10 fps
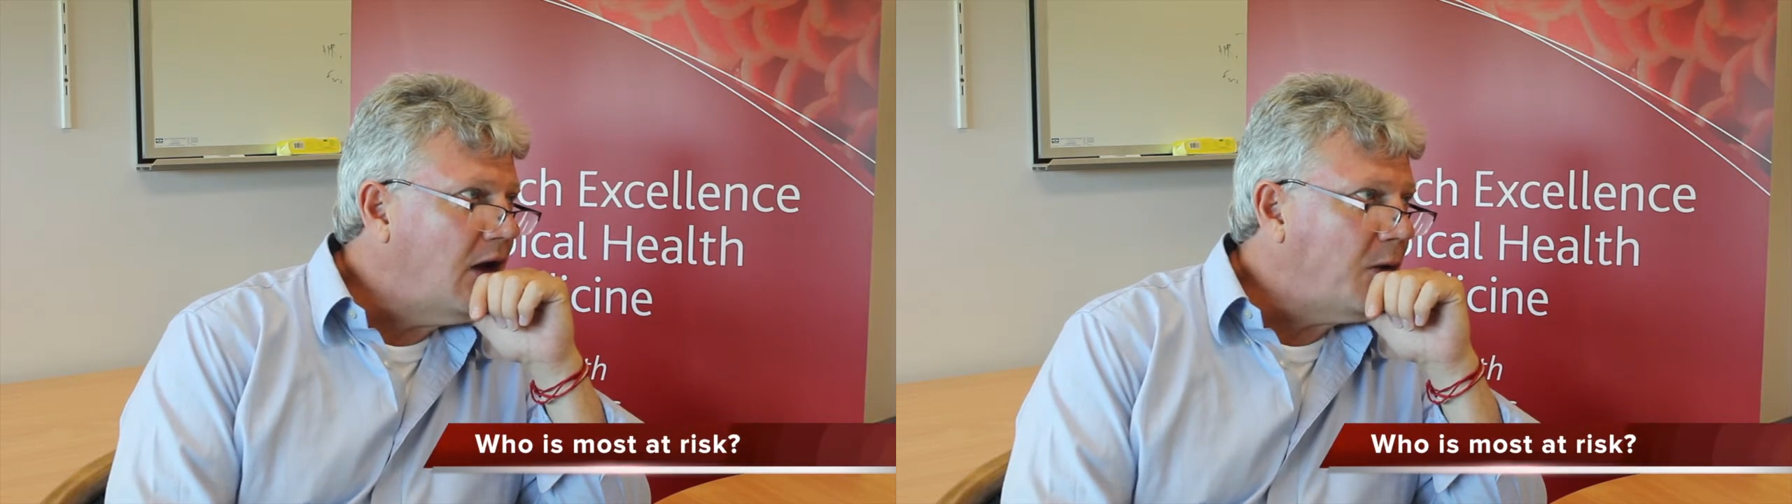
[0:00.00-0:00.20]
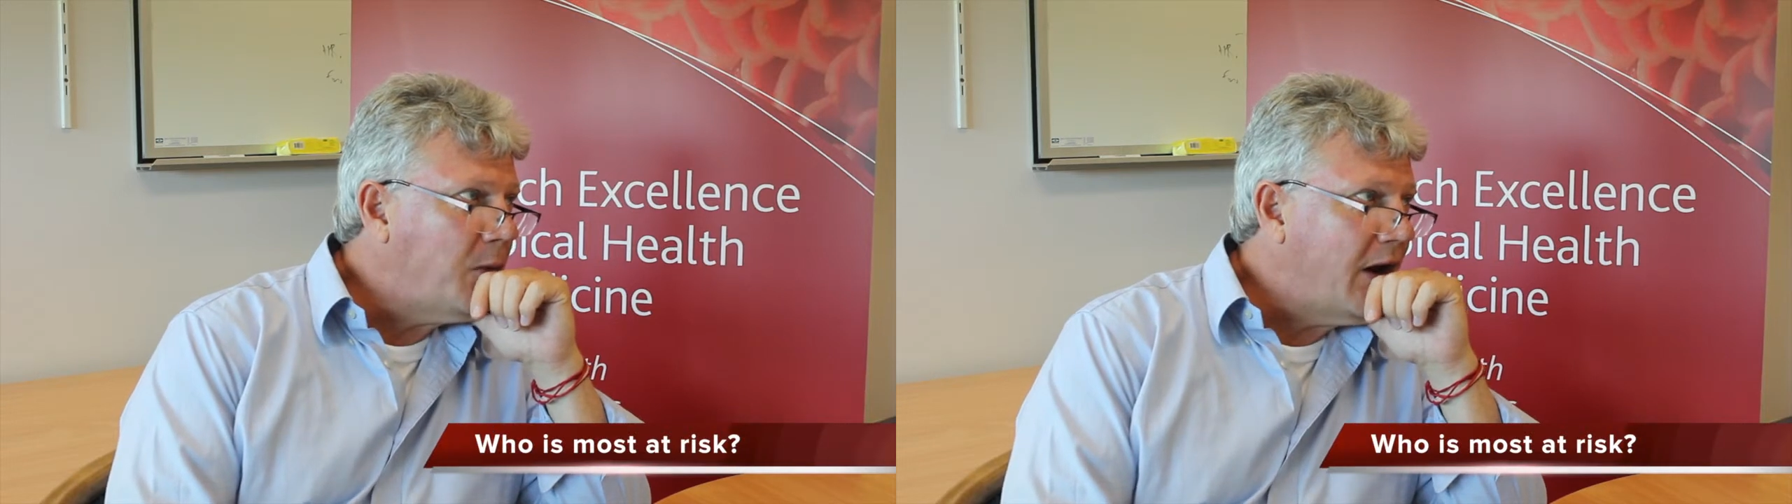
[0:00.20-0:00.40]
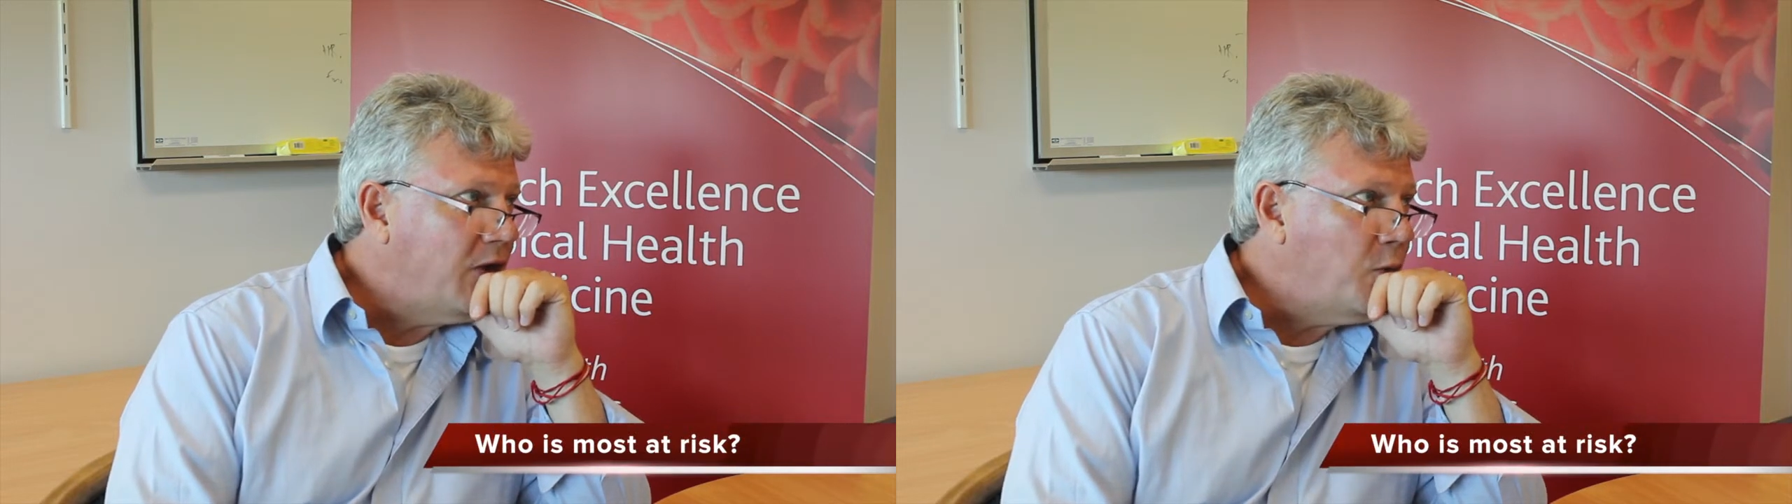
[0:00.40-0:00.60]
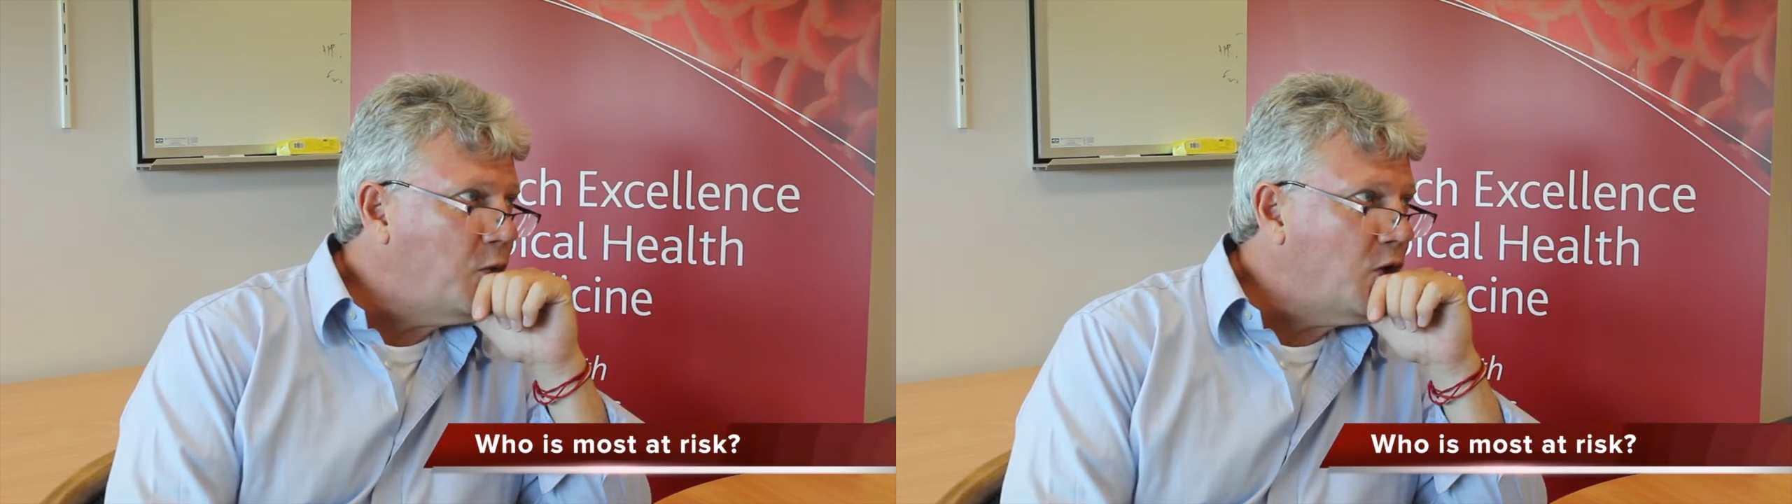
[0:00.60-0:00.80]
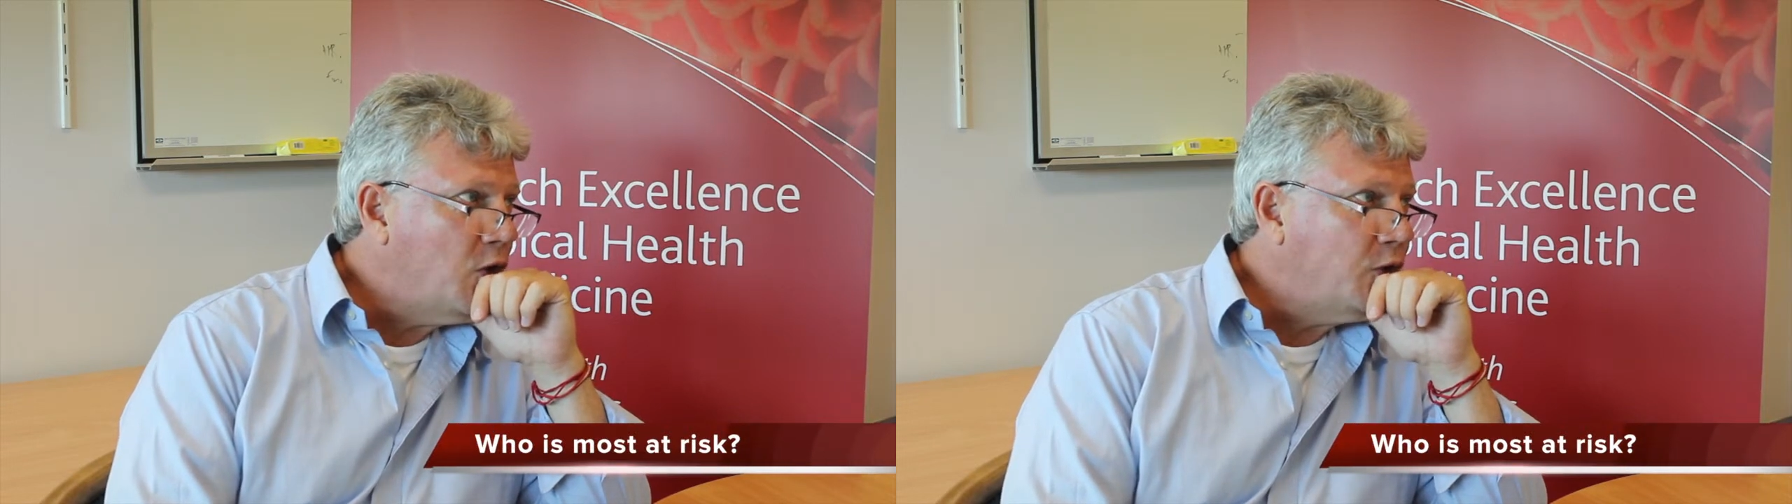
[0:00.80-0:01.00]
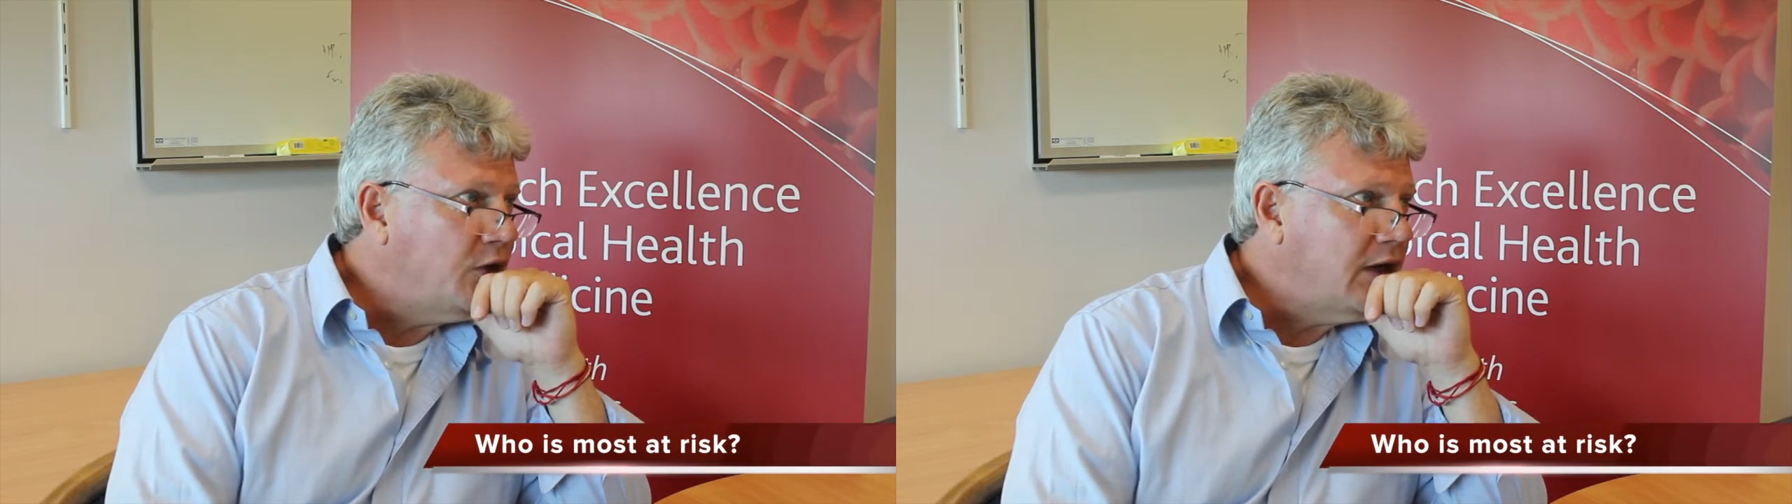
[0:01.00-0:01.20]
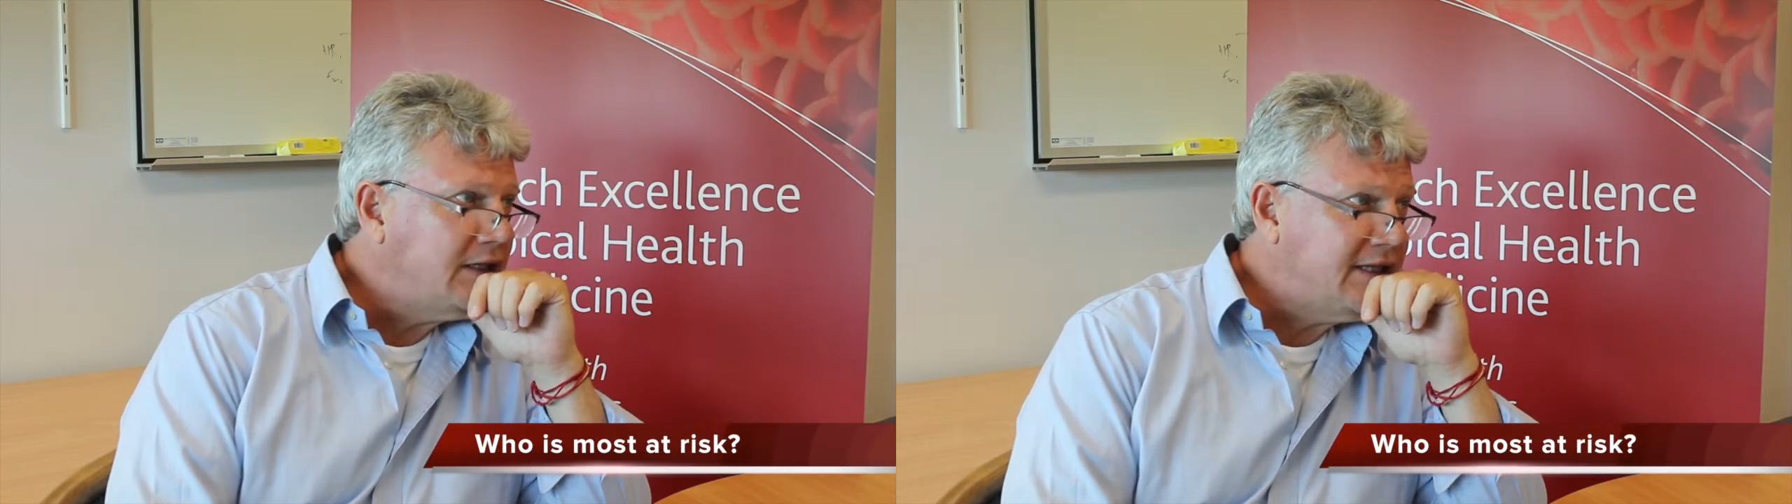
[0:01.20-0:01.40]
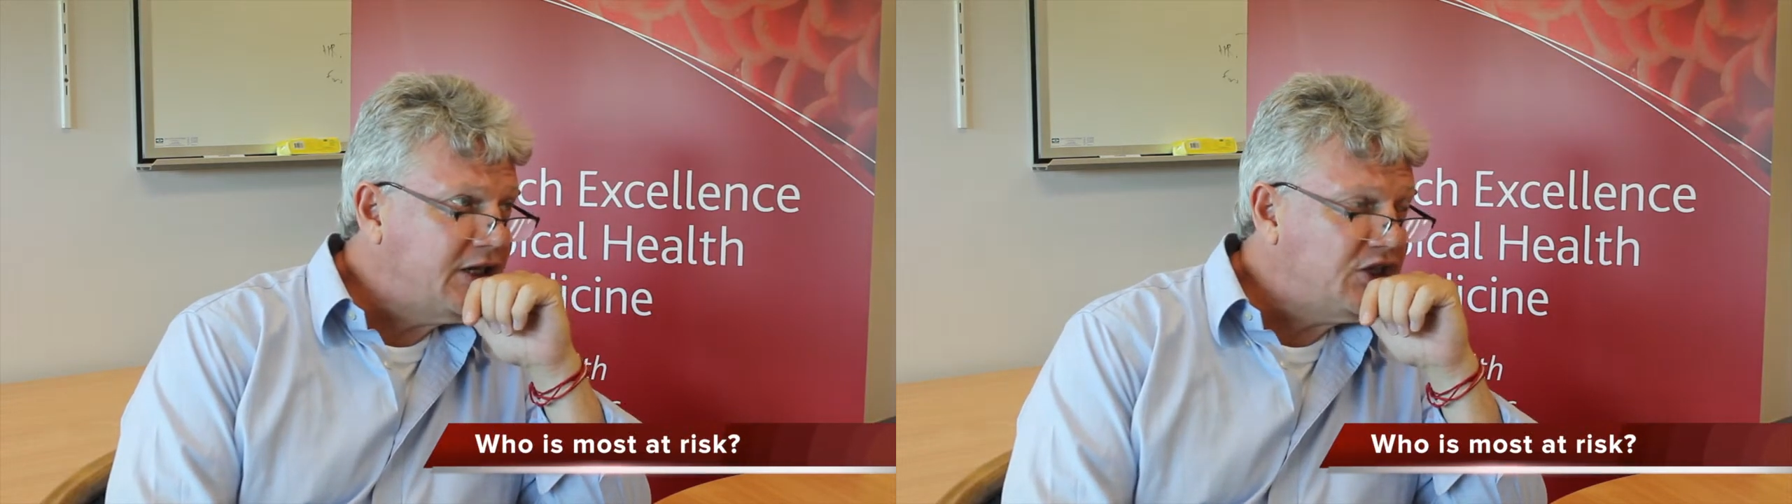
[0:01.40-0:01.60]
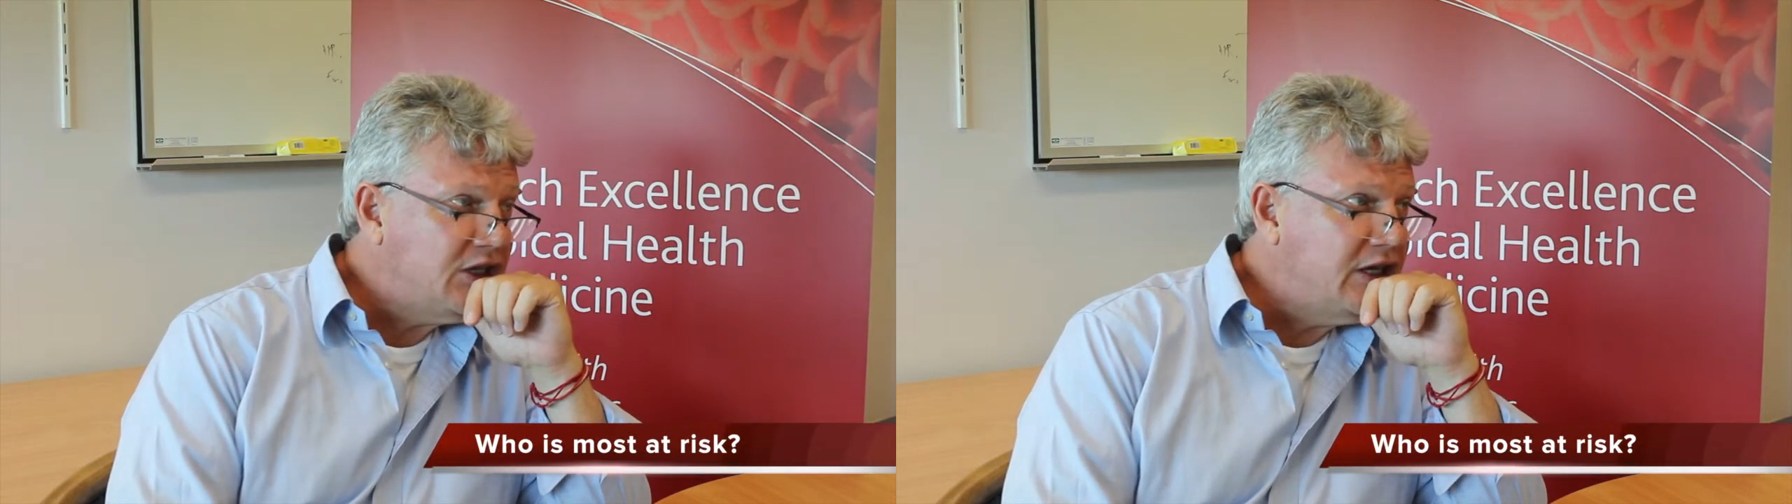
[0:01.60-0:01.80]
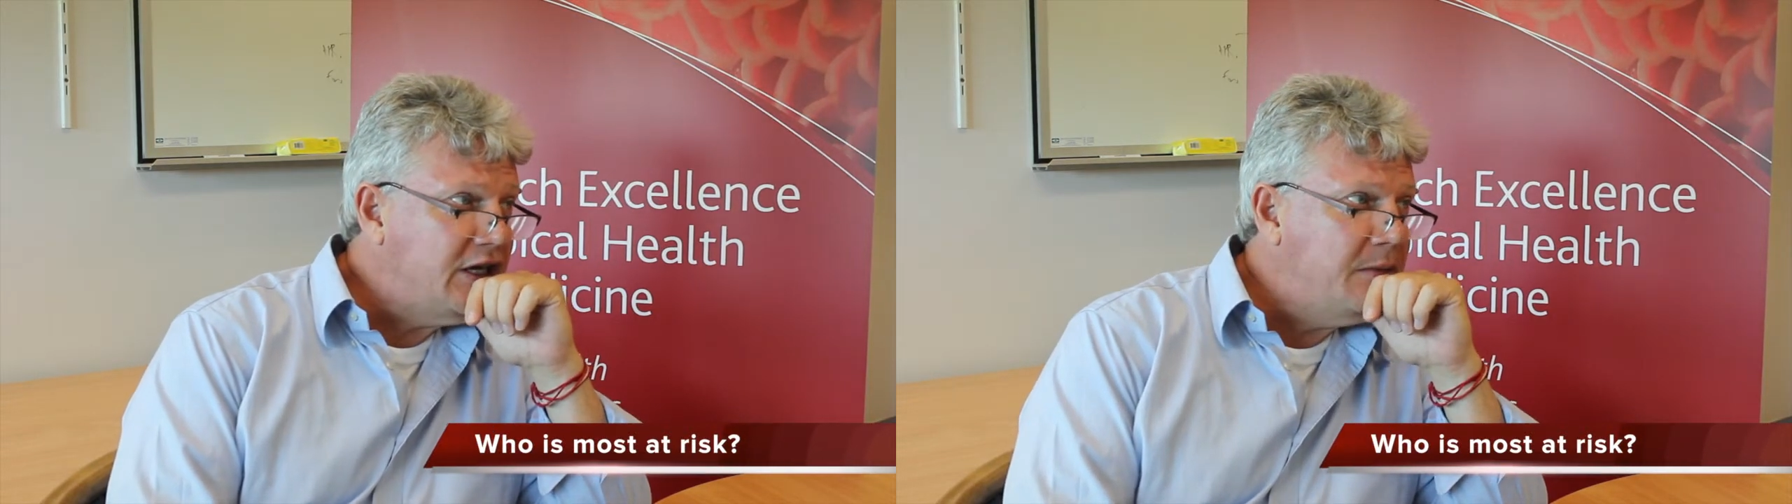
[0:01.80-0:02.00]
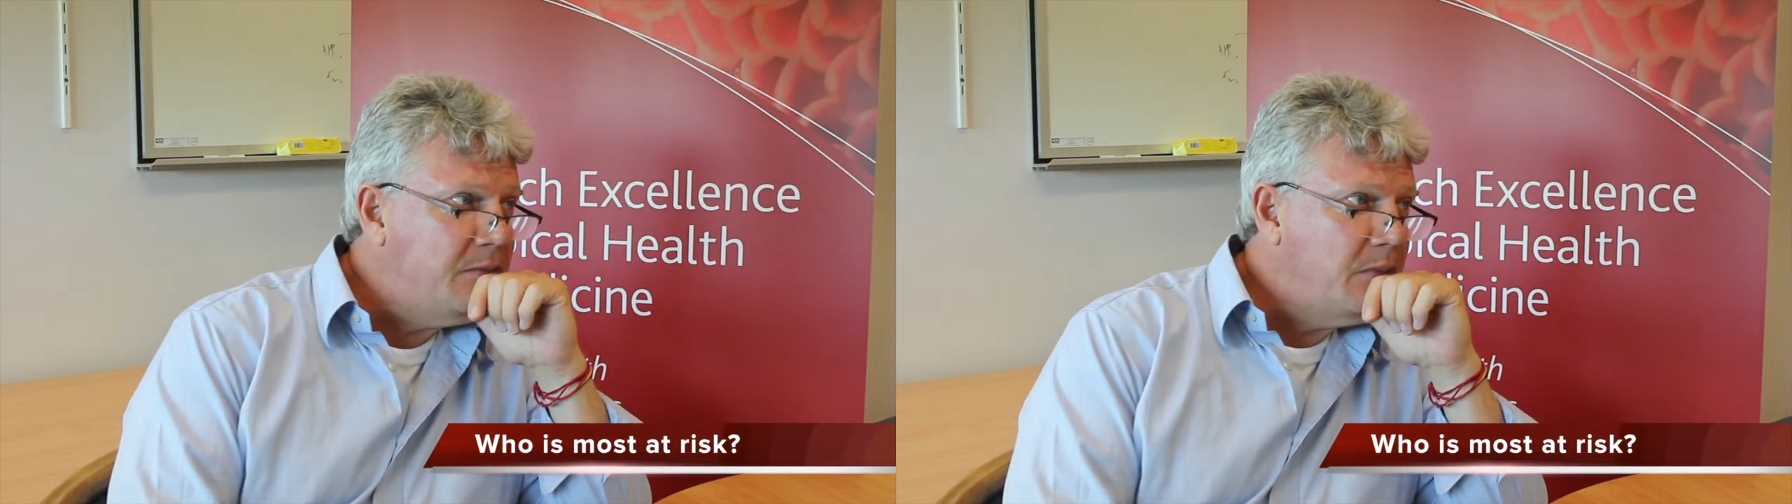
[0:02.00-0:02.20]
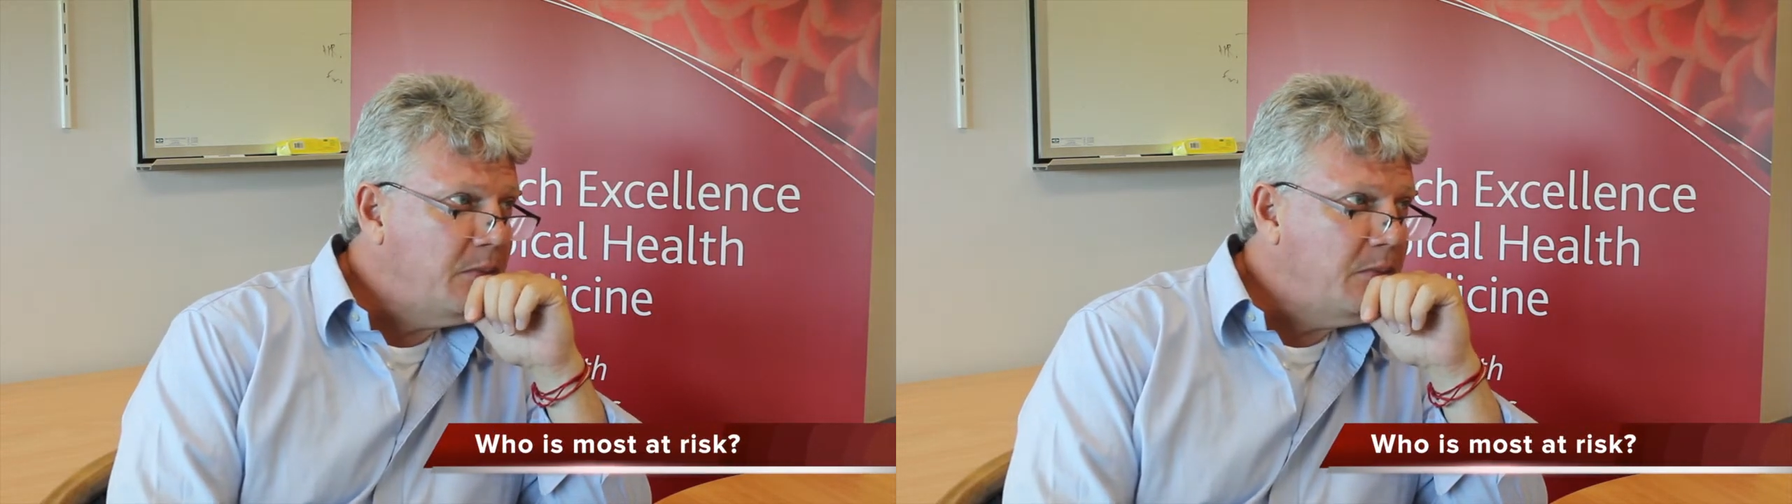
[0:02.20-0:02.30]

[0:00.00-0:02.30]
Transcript: around the world, essentially